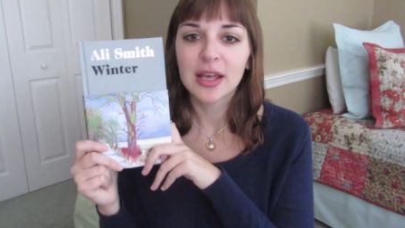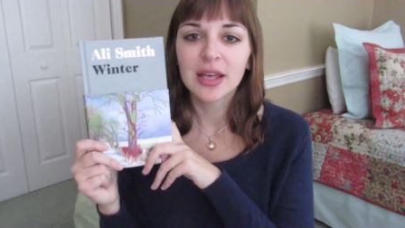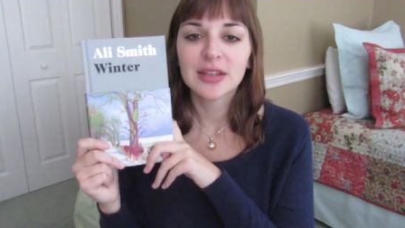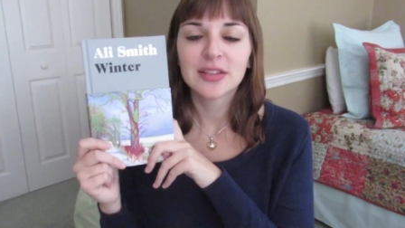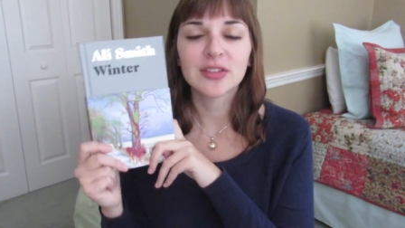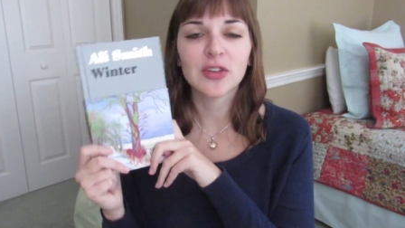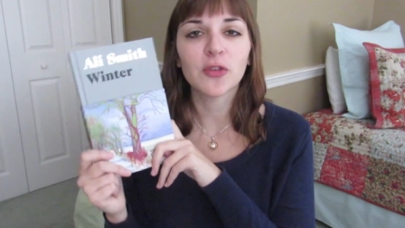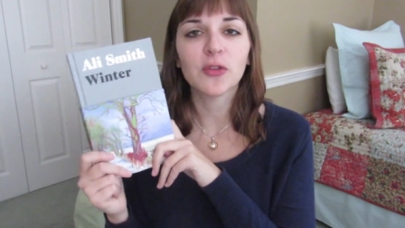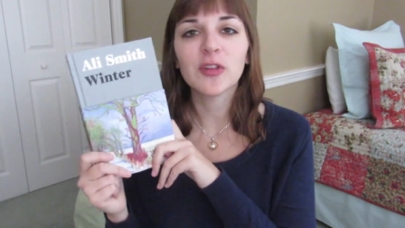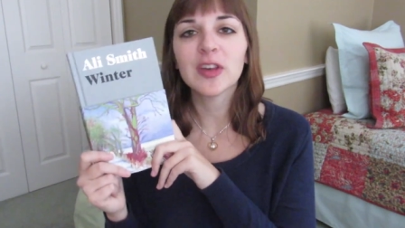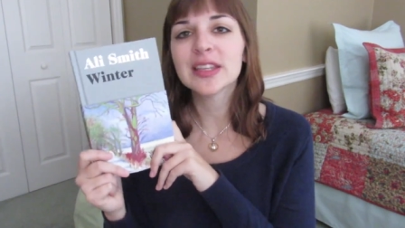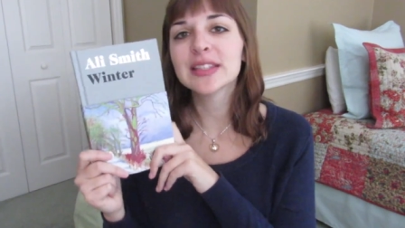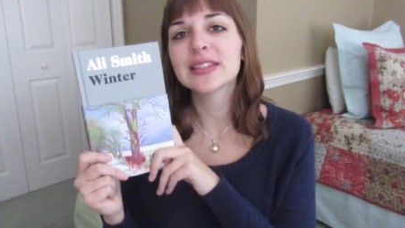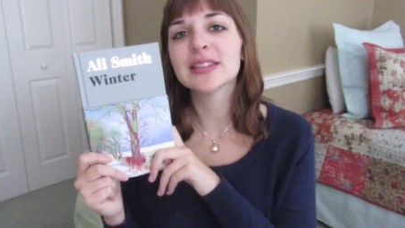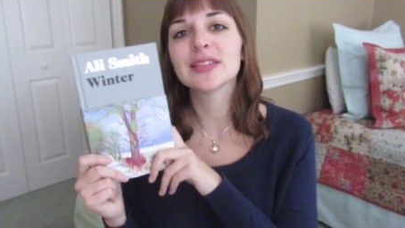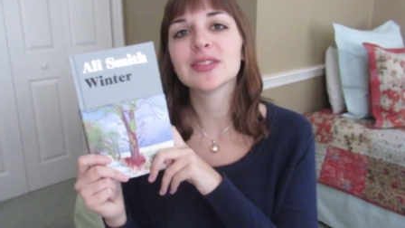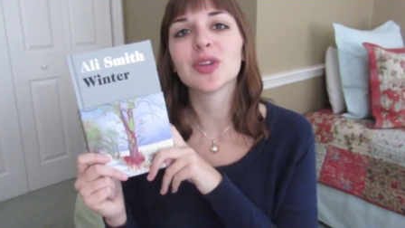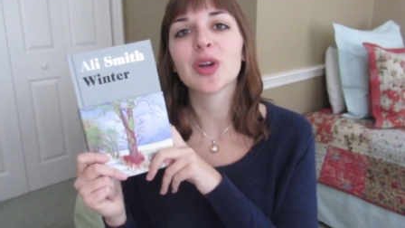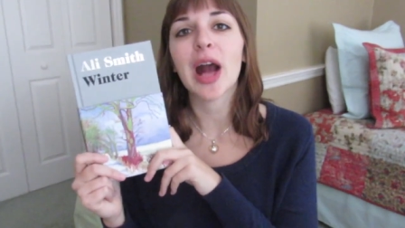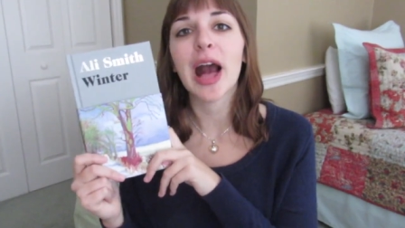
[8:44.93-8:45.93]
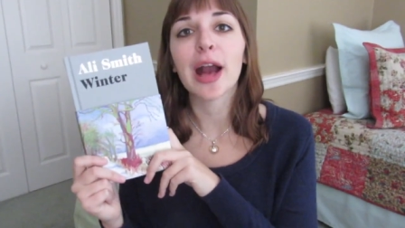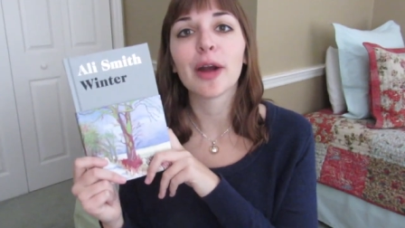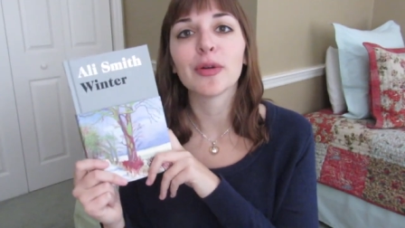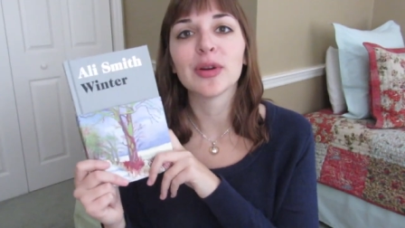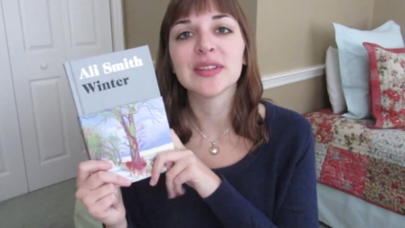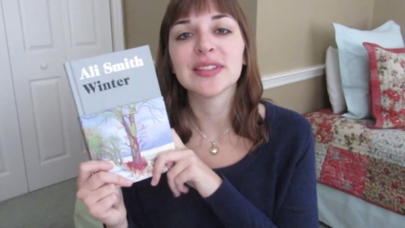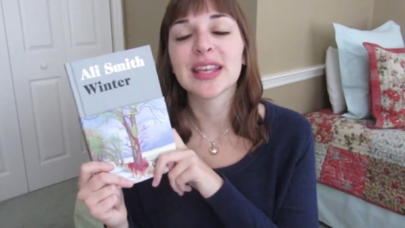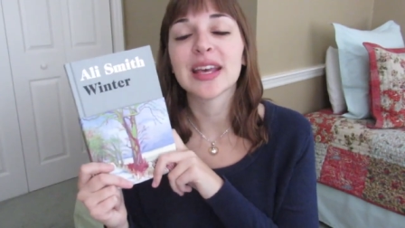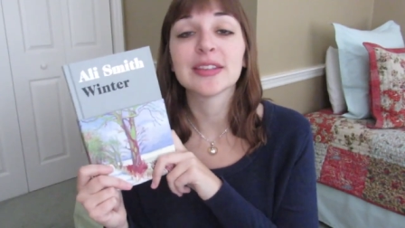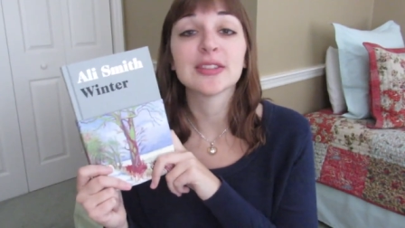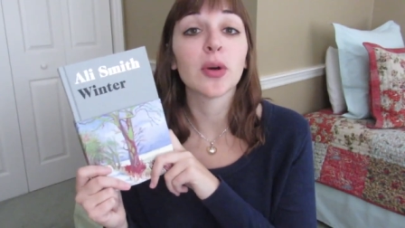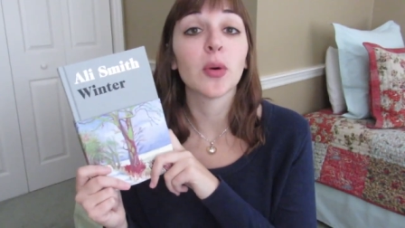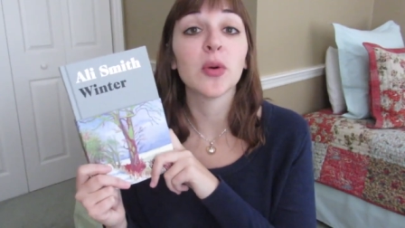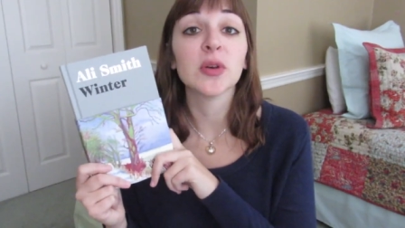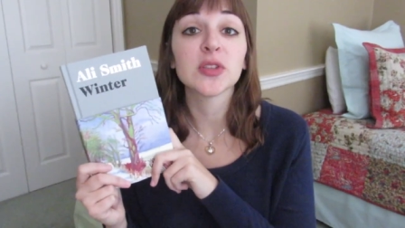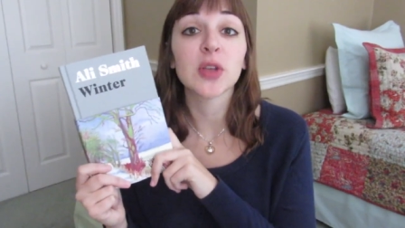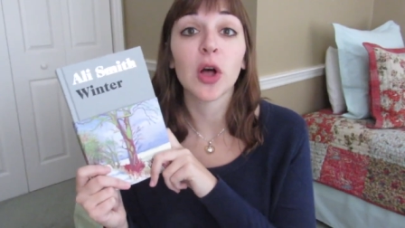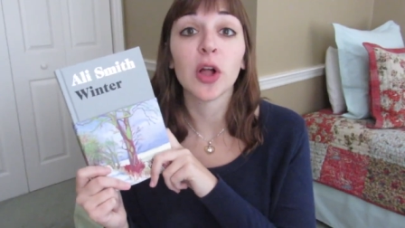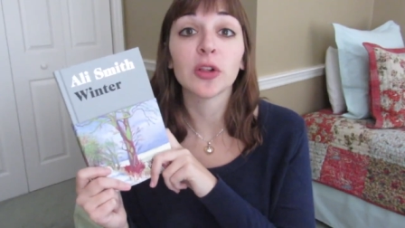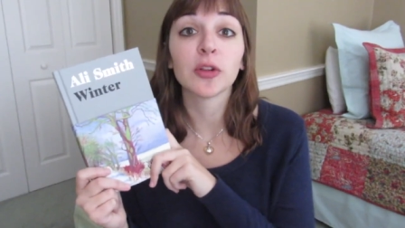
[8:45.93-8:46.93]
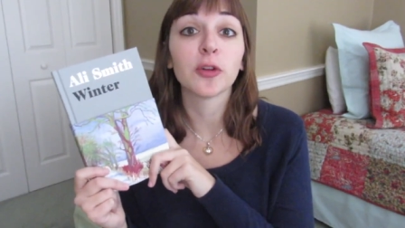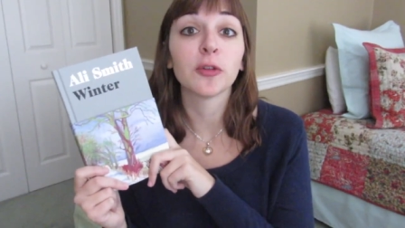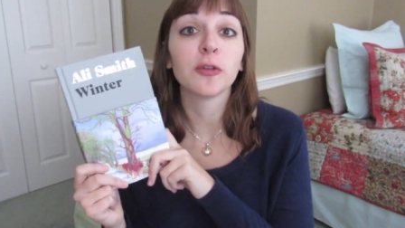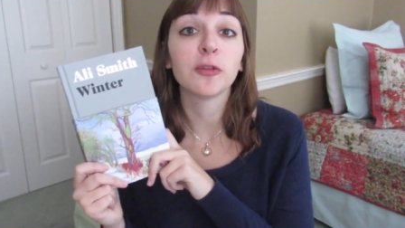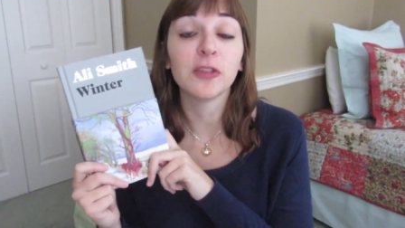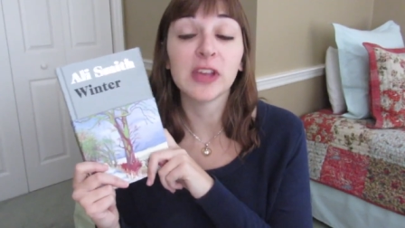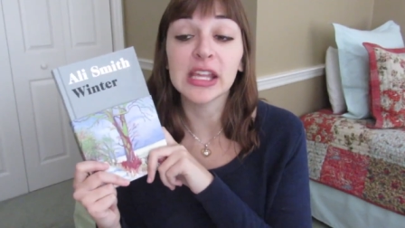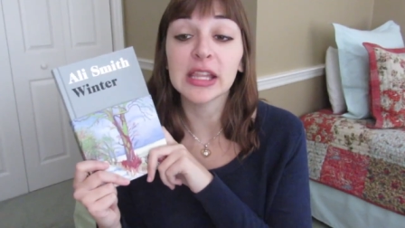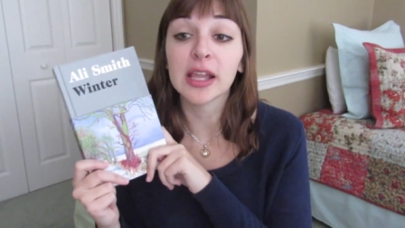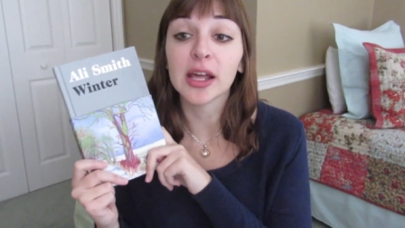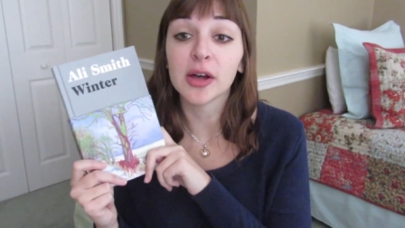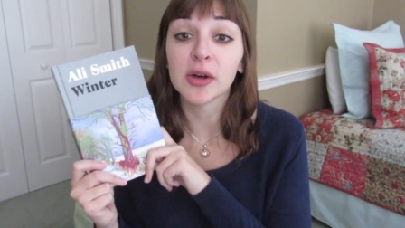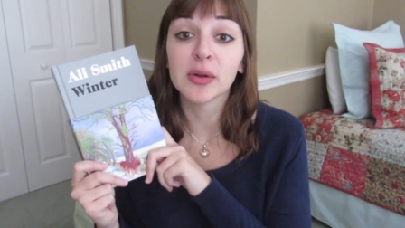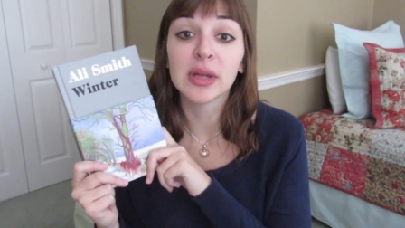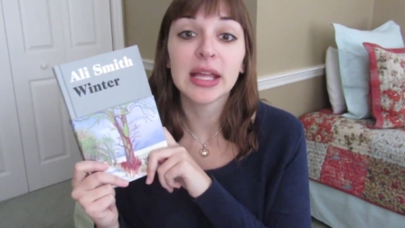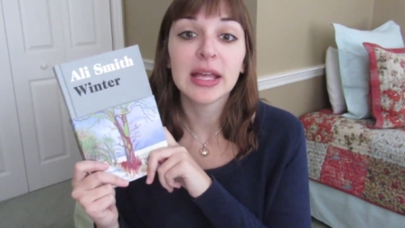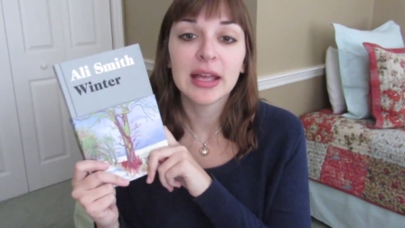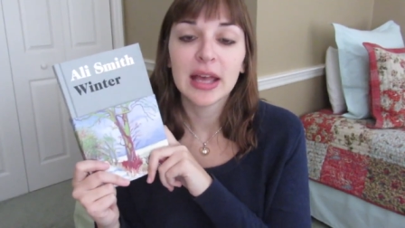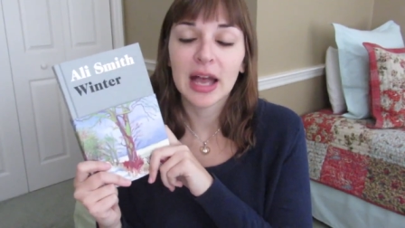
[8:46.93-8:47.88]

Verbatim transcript: Sophia's sister Iris has always called her Philo,